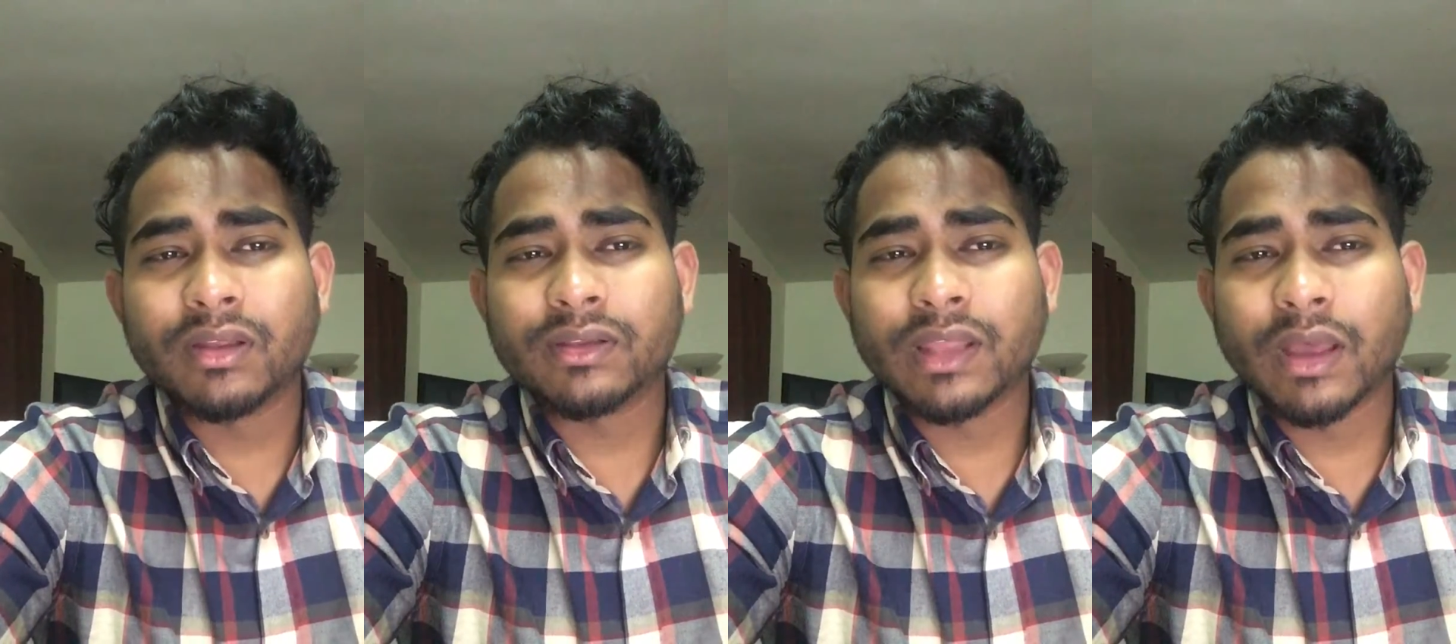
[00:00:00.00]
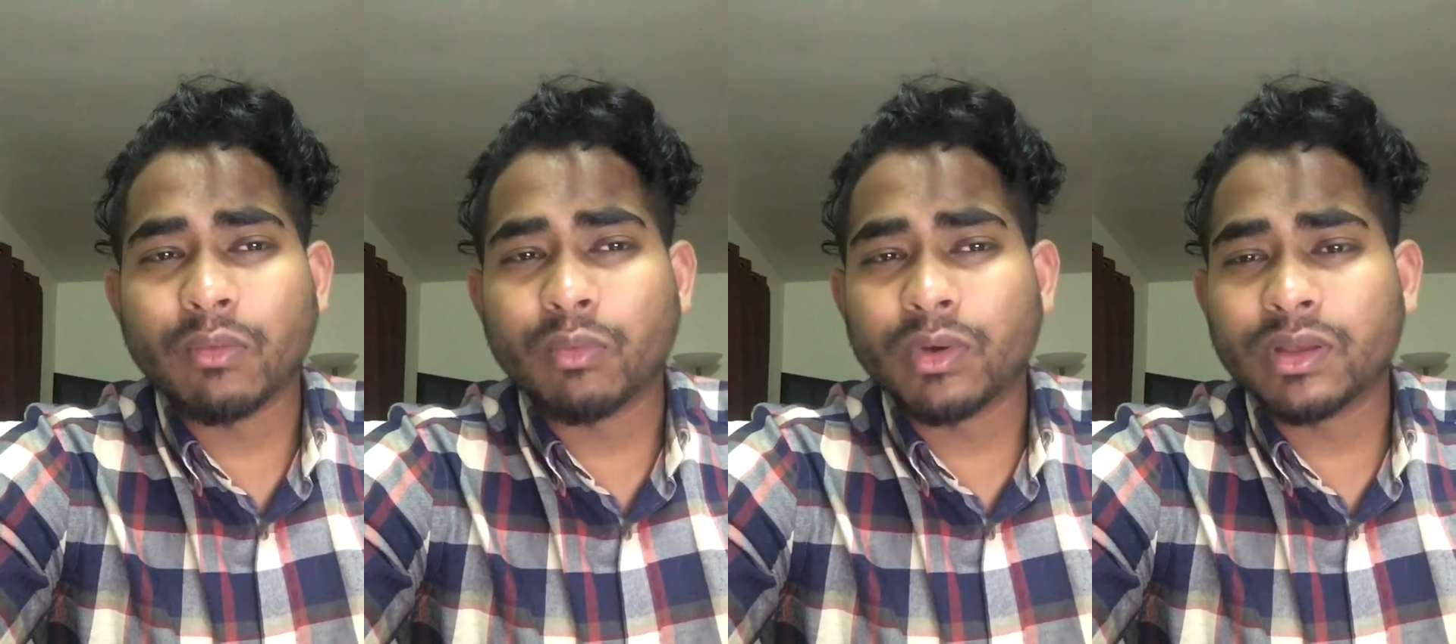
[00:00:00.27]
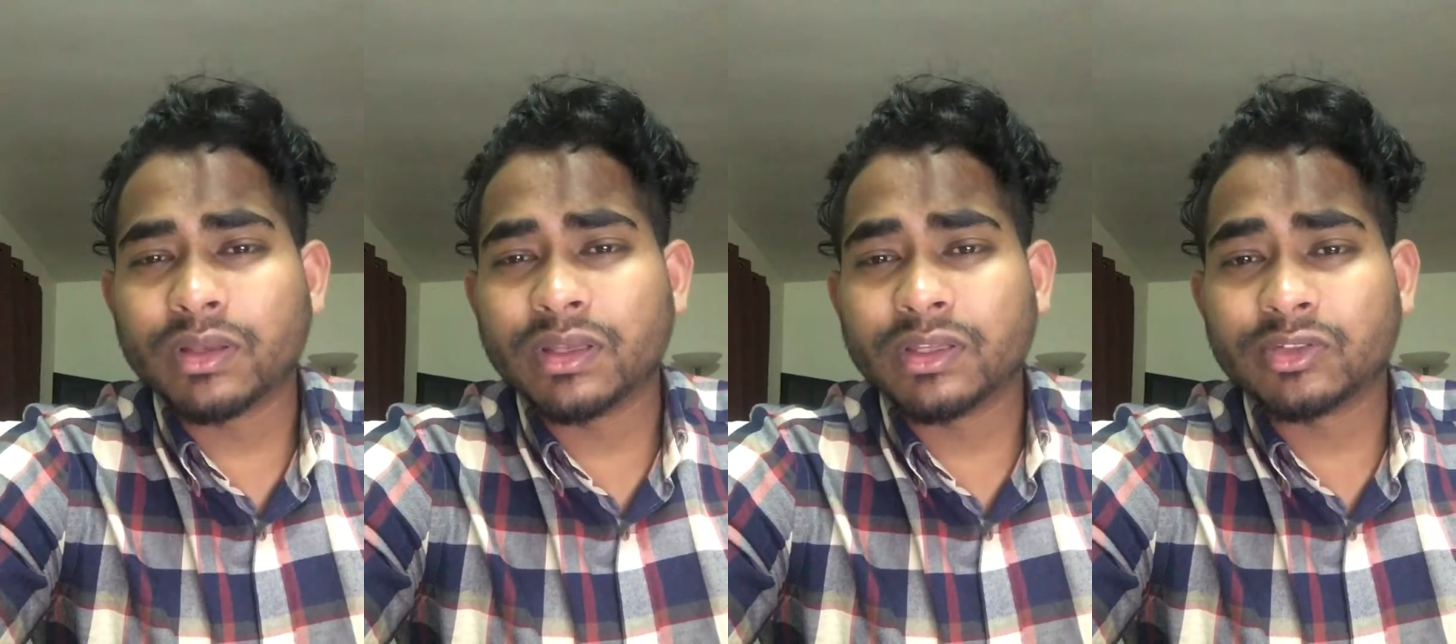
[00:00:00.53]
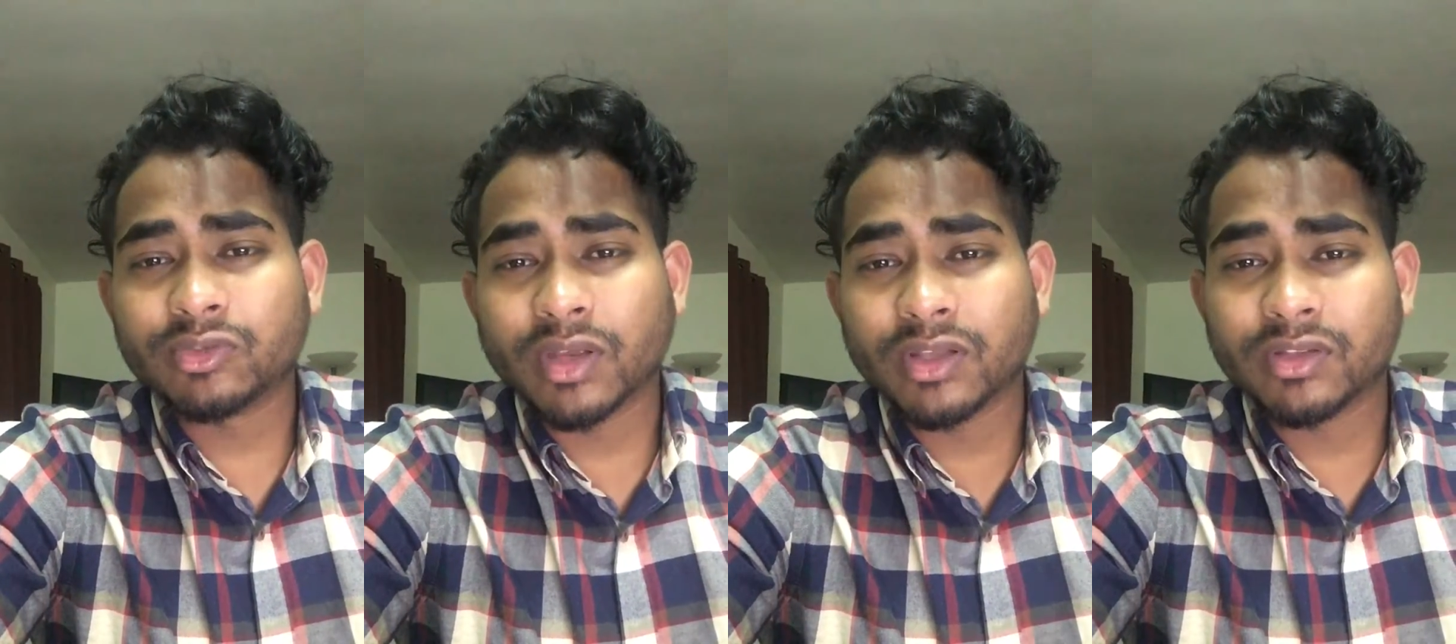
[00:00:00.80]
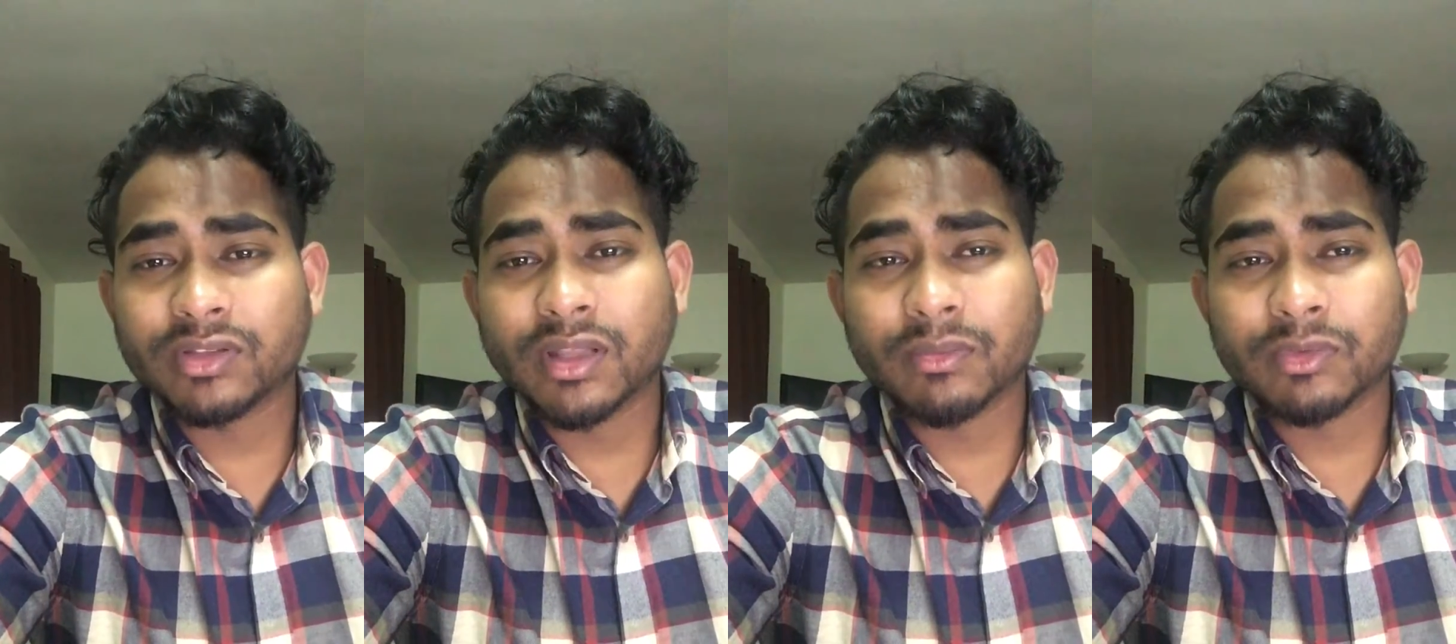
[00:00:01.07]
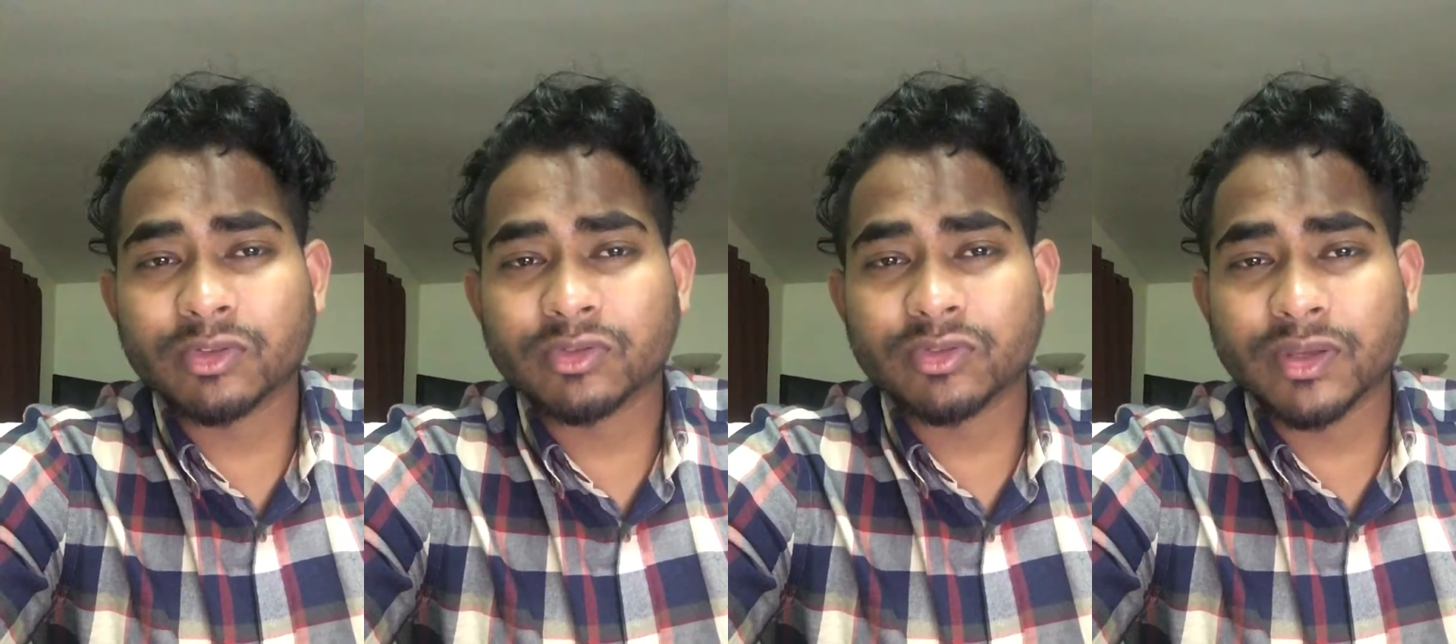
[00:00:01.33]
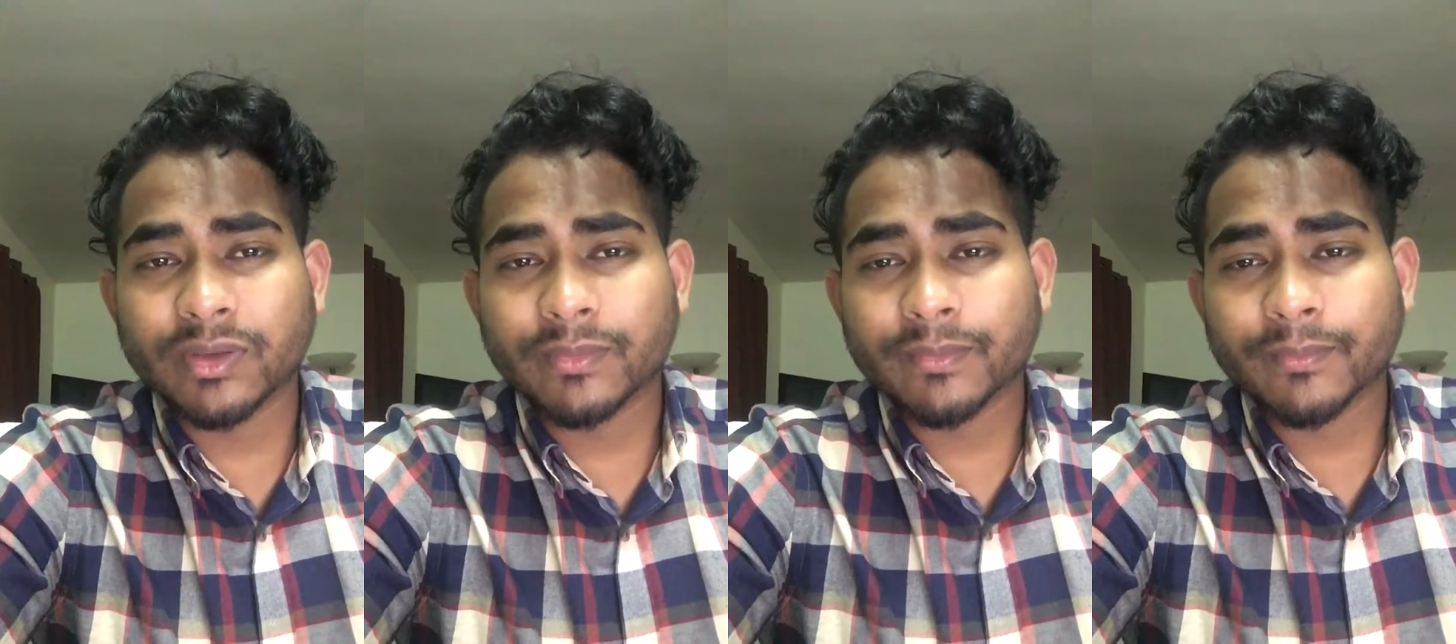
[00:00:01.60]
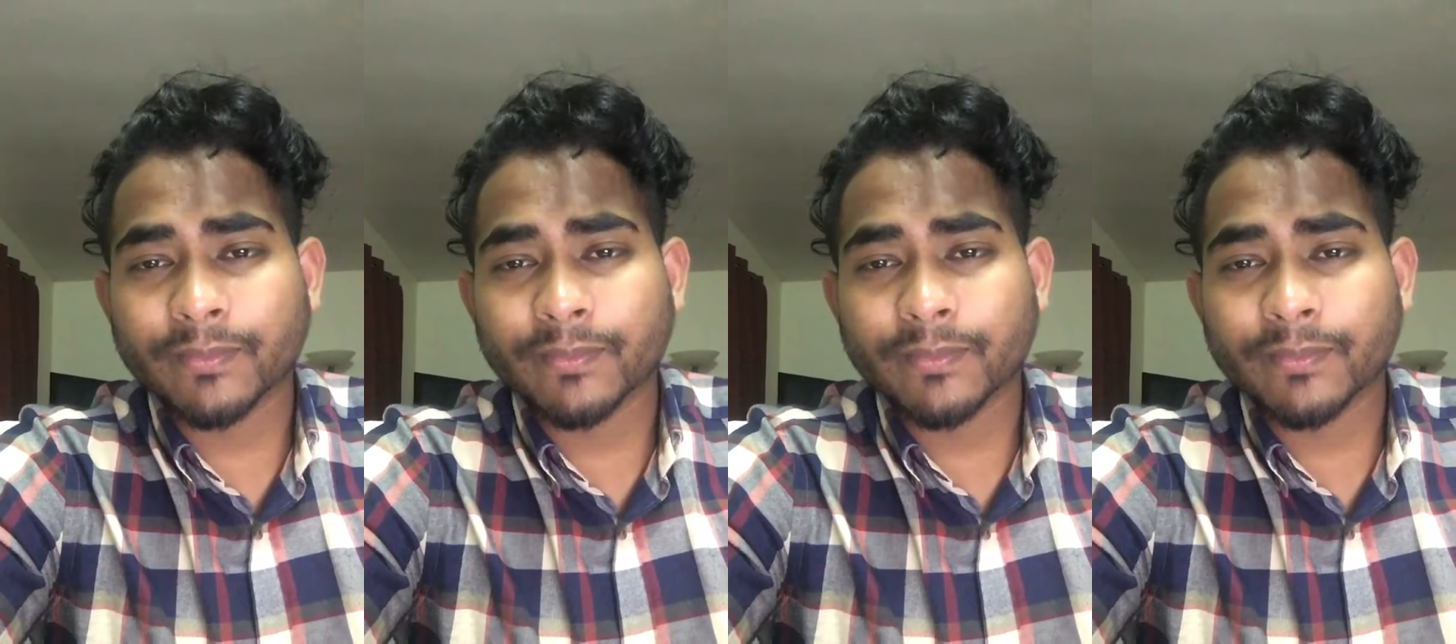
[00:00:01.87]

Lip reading: that one is trying to demonstrate.